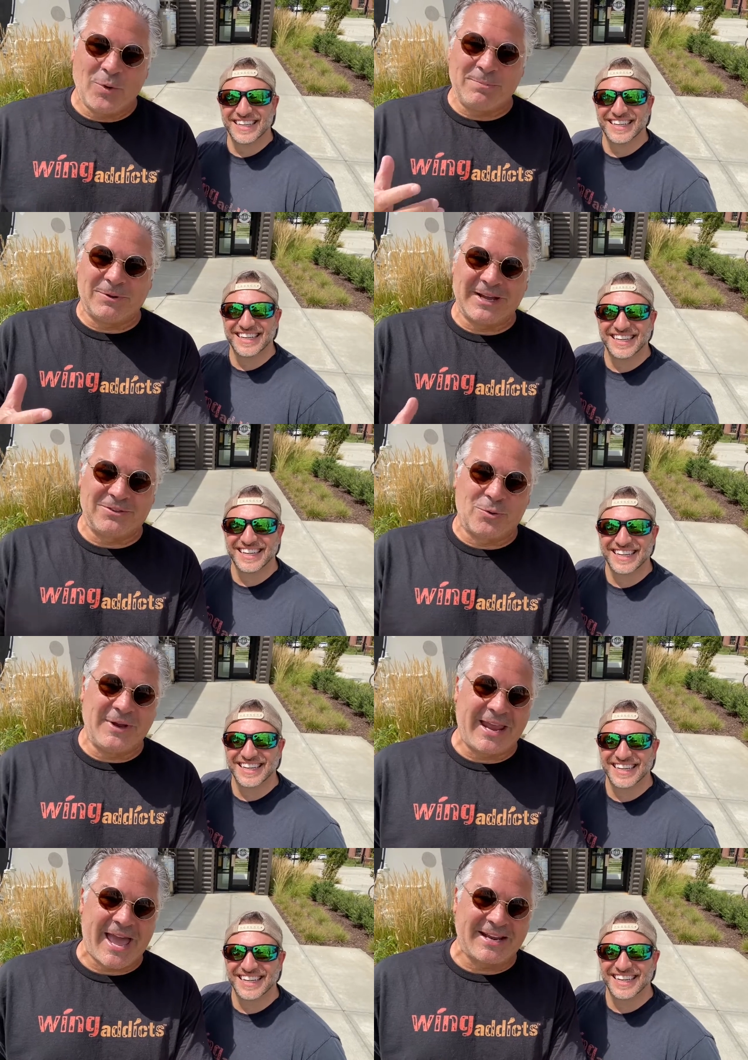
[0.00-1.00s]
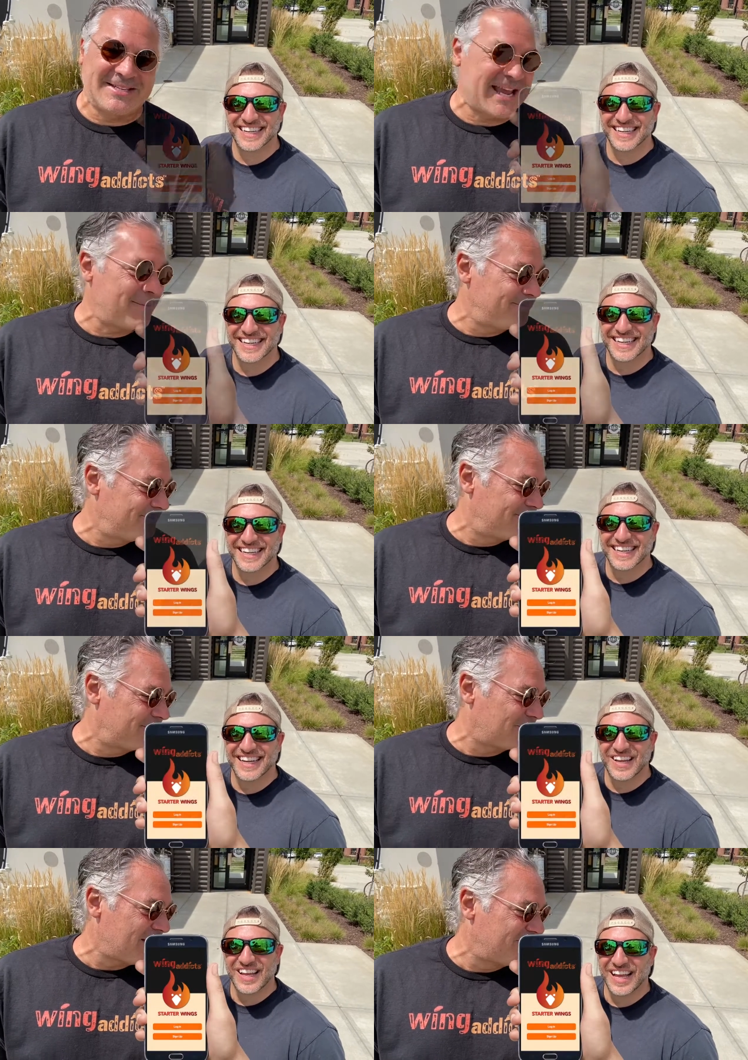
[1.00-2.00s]
Speaker 1: We pulled out the Wing Addicts app,
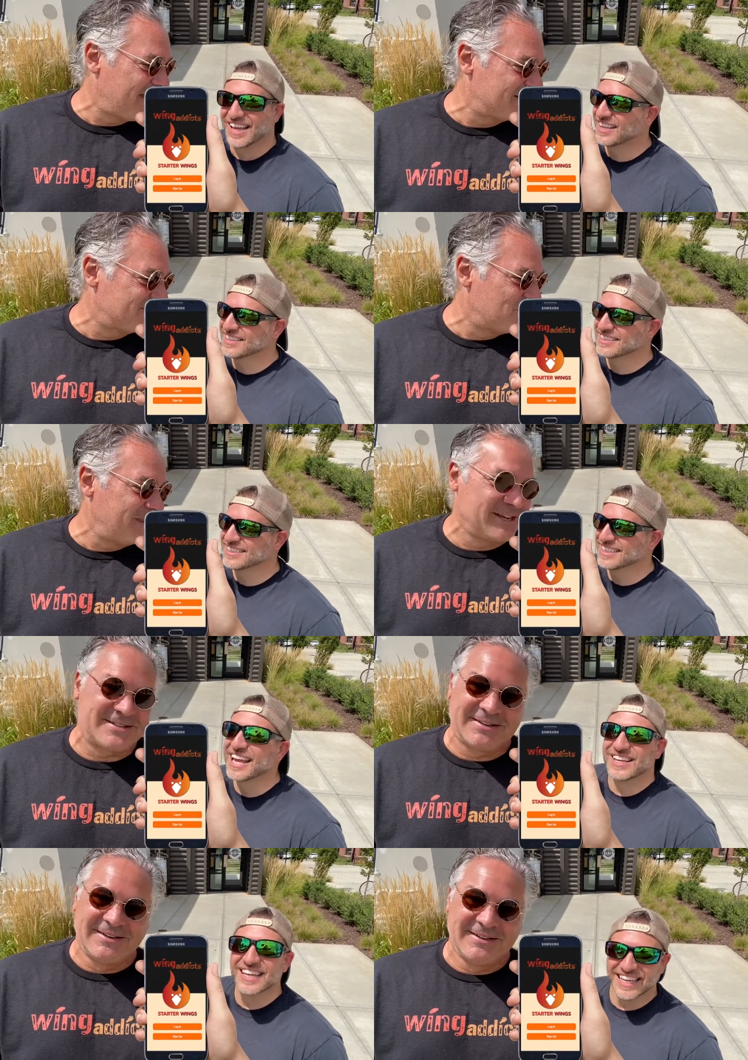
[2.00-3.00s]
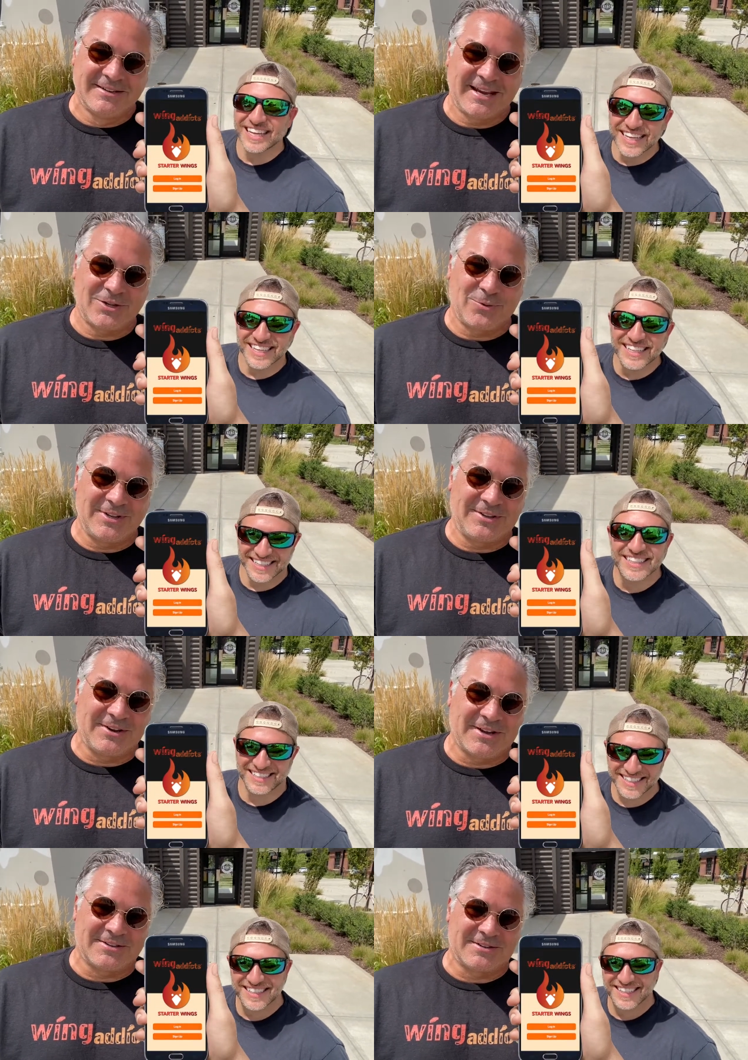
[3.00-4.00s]
tried to find some wings. Guess where it
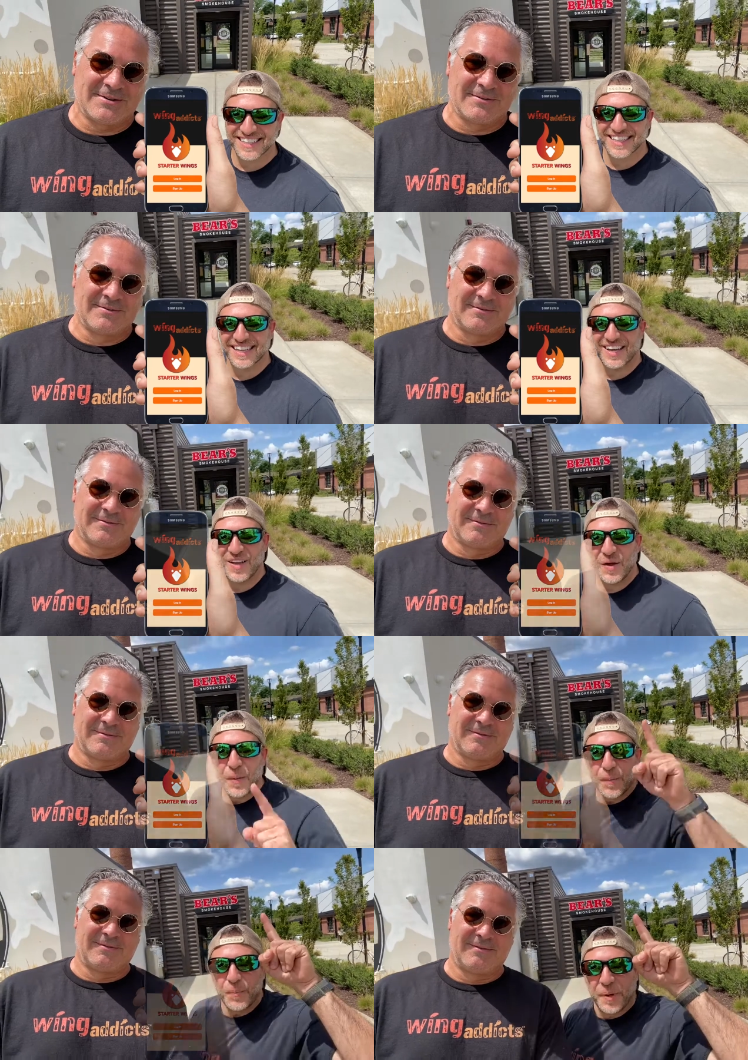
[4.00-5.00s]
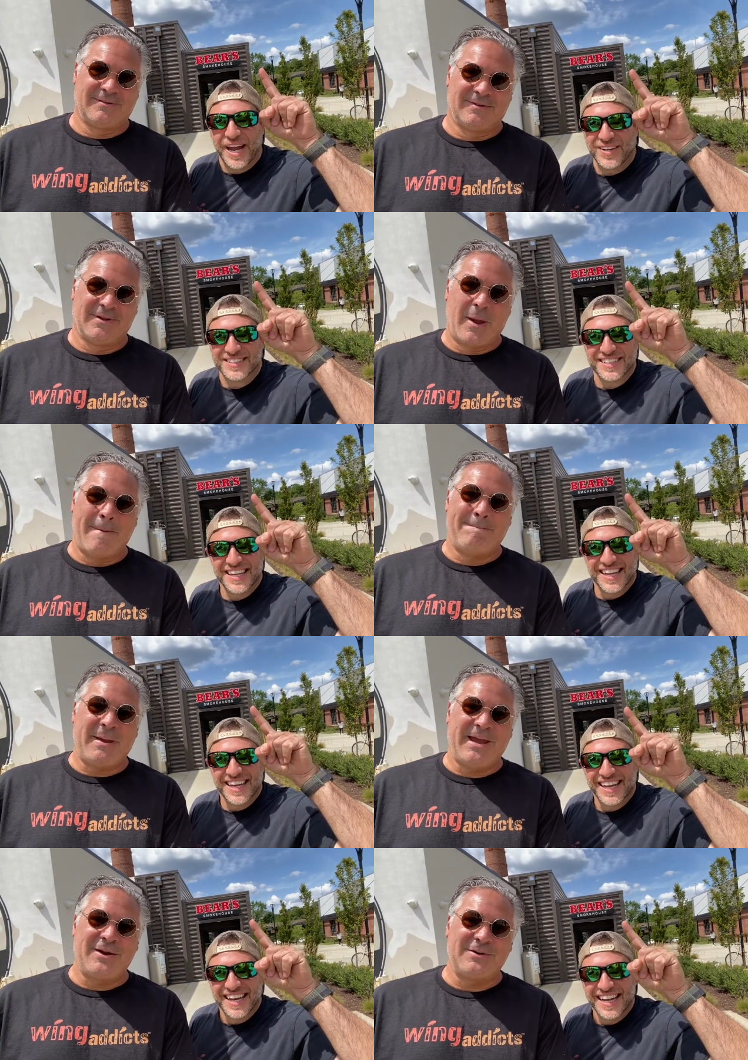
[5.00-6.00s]
took us?
Speaker 2: Bear's.
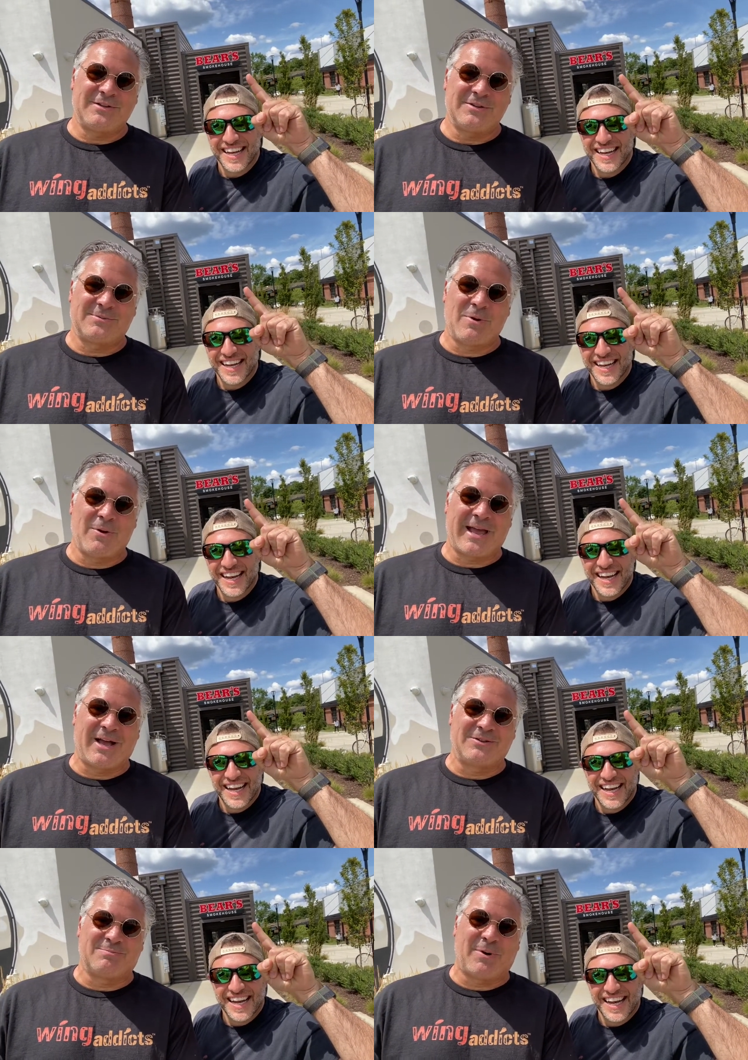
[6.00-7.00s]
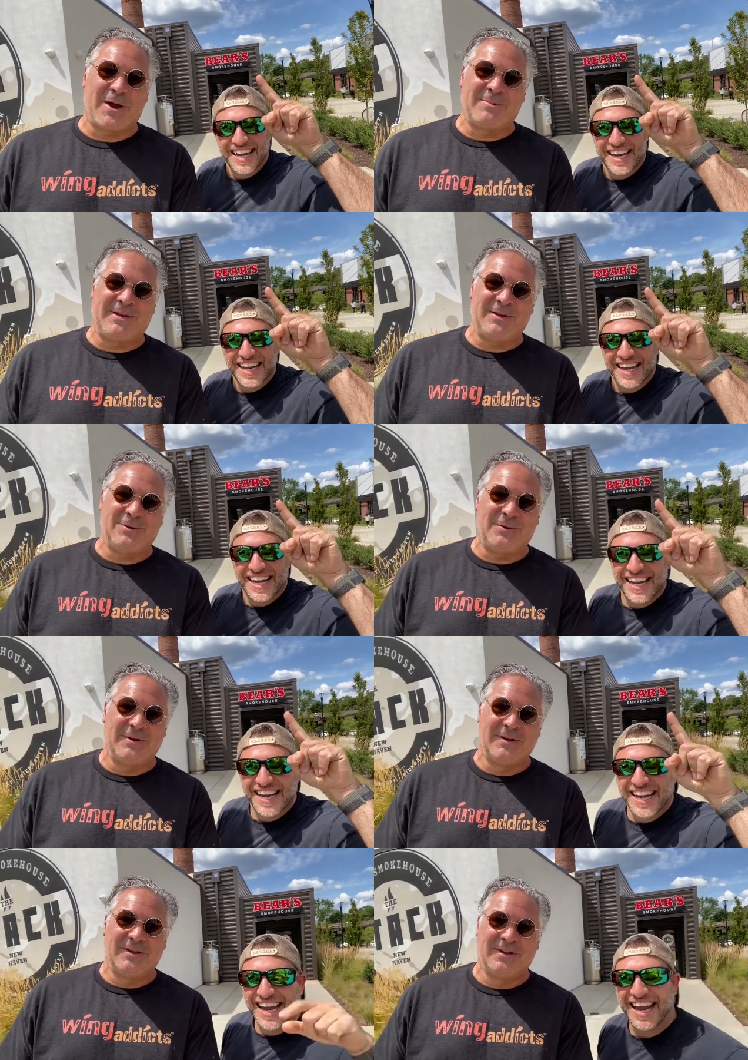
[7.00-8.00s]
Speaker 1: Bear's Smokehouse Barbecue,
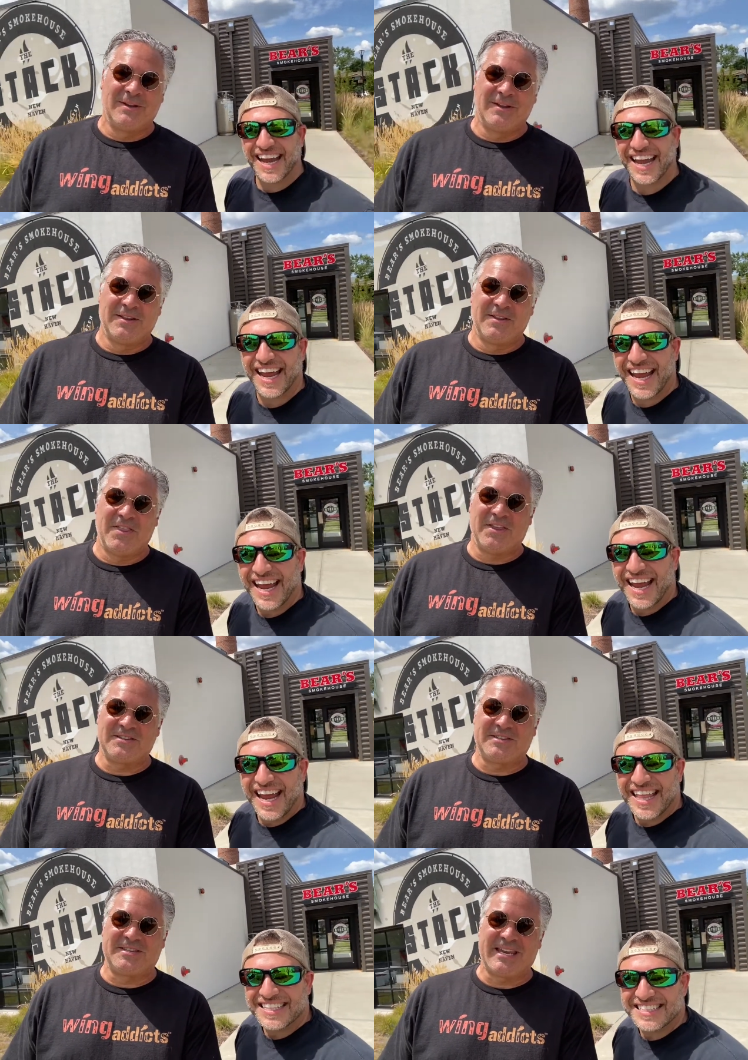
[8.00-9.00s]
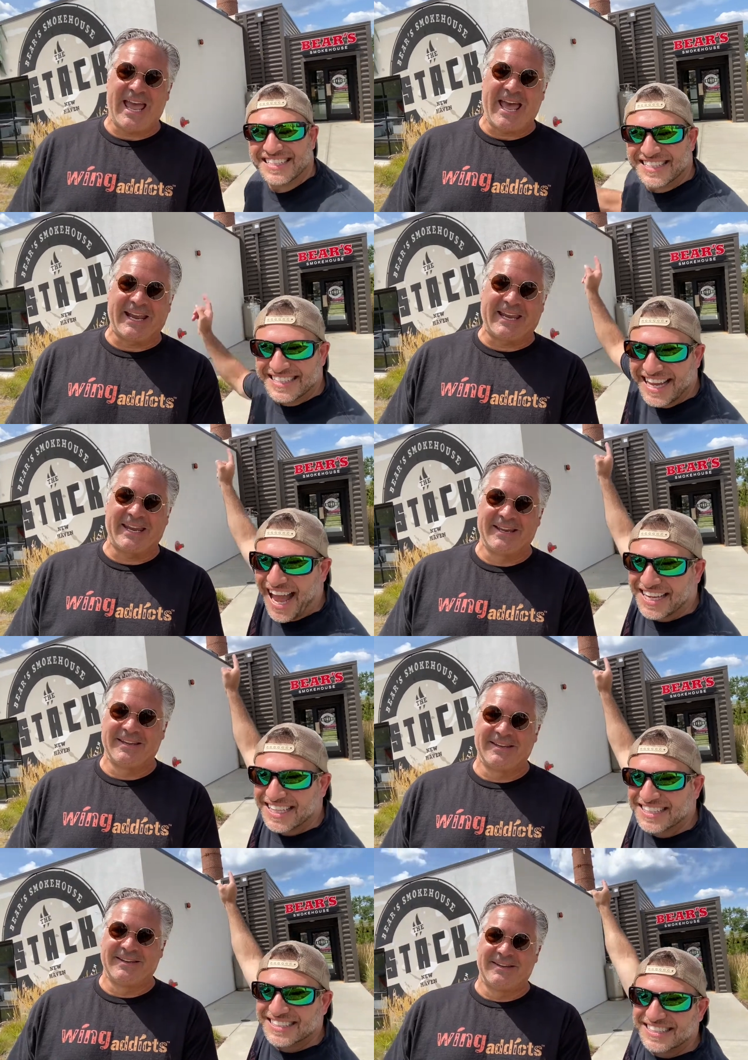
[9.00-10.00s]
The Stack.
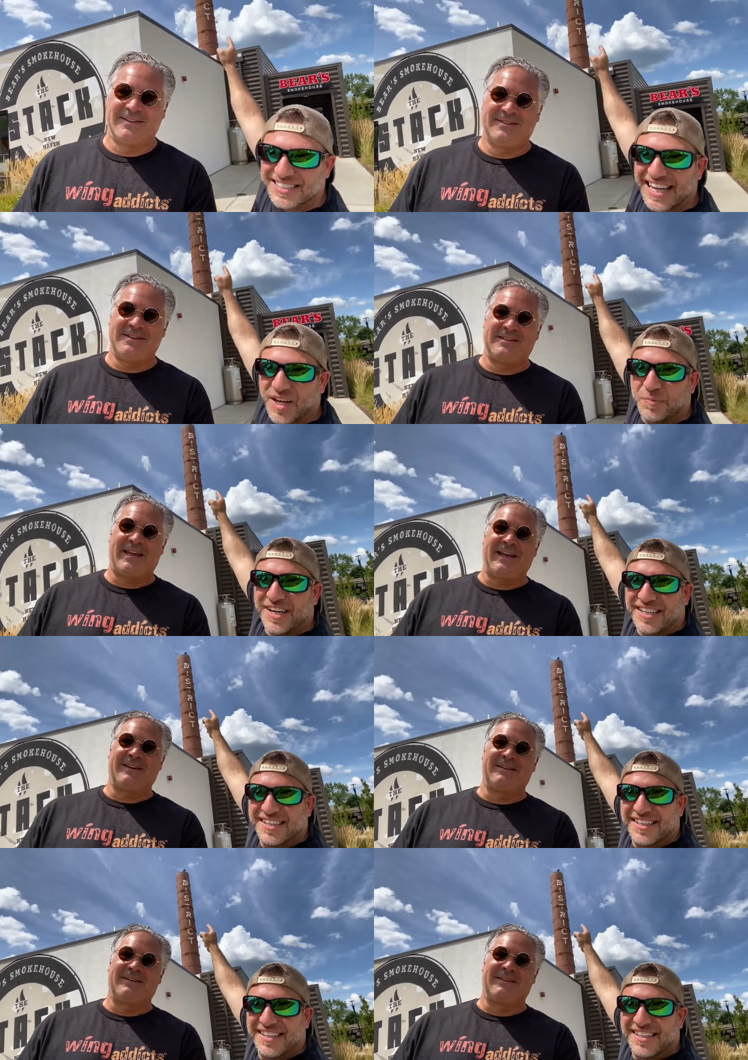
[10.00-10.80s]
See the Stack? See the Stack?